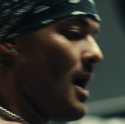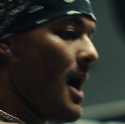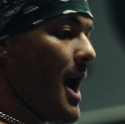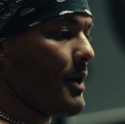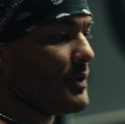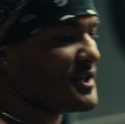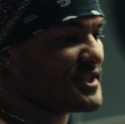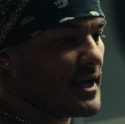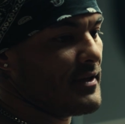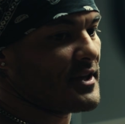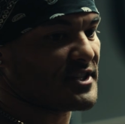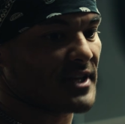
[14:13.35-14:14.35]
I always
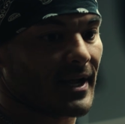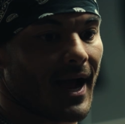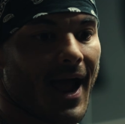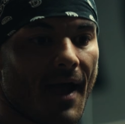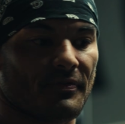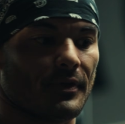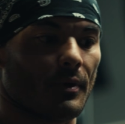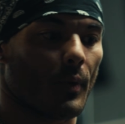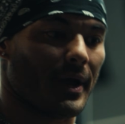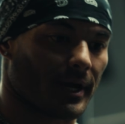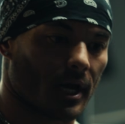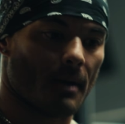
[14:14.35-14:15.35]
say this, it's like I have to
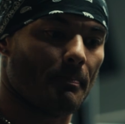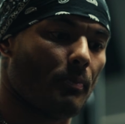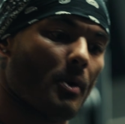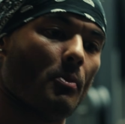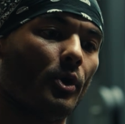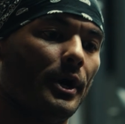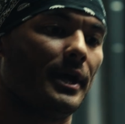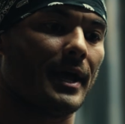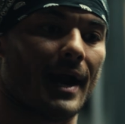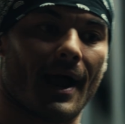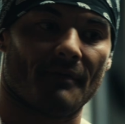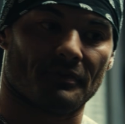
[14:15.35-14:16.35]
wake up one morning
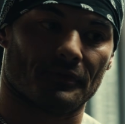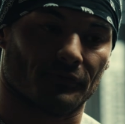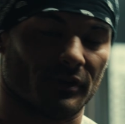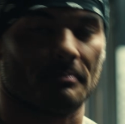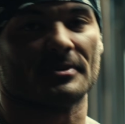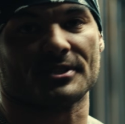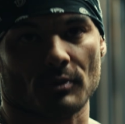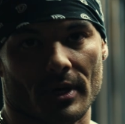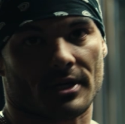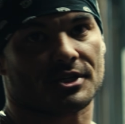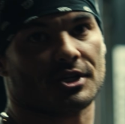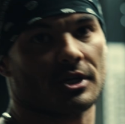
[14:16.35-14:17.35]
and I have to flip a
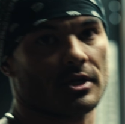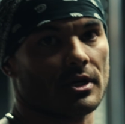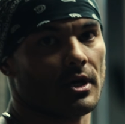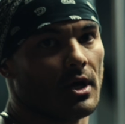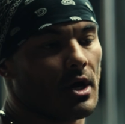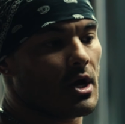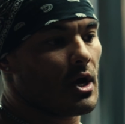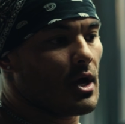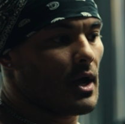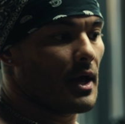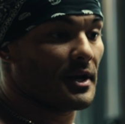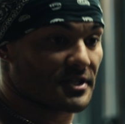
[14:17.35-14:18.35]
switch.
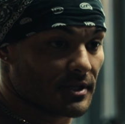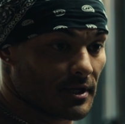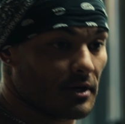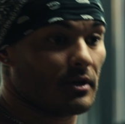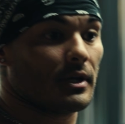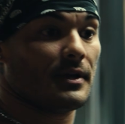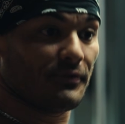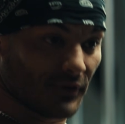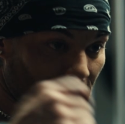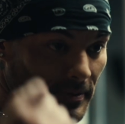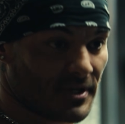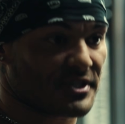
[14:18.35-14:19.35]
And it's literally
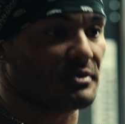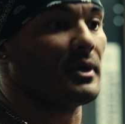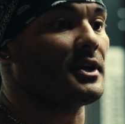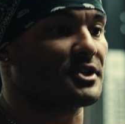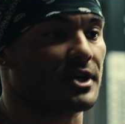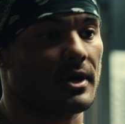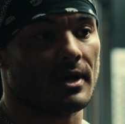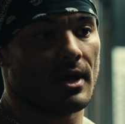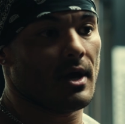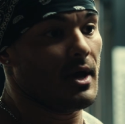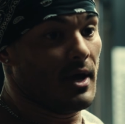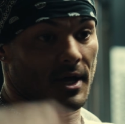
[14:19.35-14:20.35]
flipping a switch.
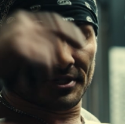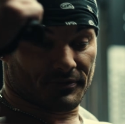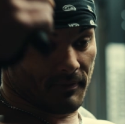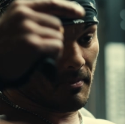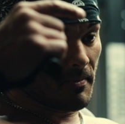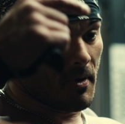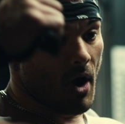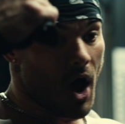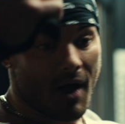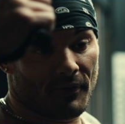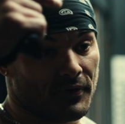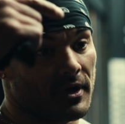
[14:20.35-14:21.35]
It's from
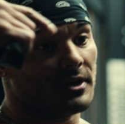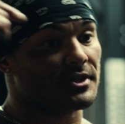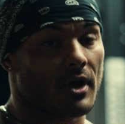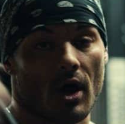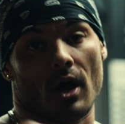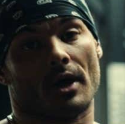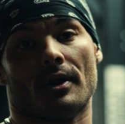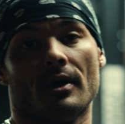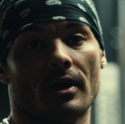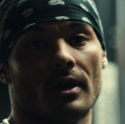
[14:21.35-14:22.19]
off to on.